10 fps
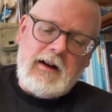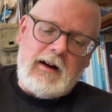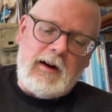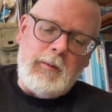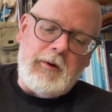
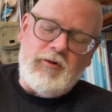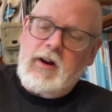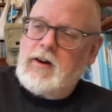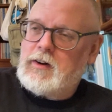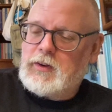Albert
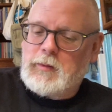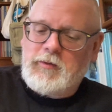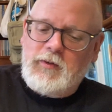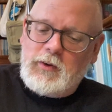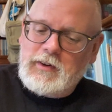regarded them
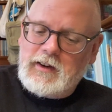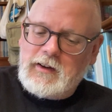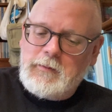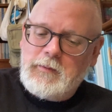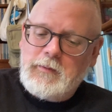
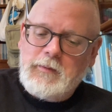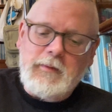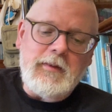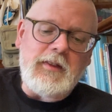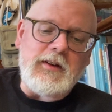fondly.
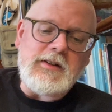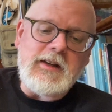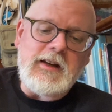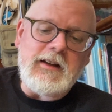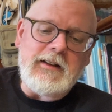"The
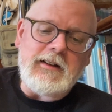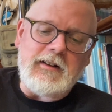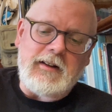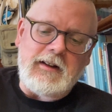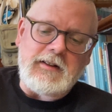dear little
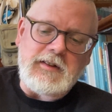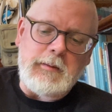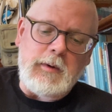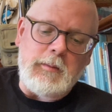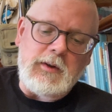things," he
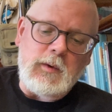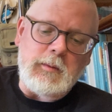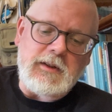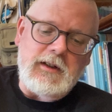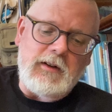murmured to
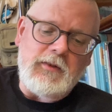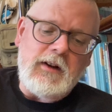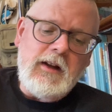himself.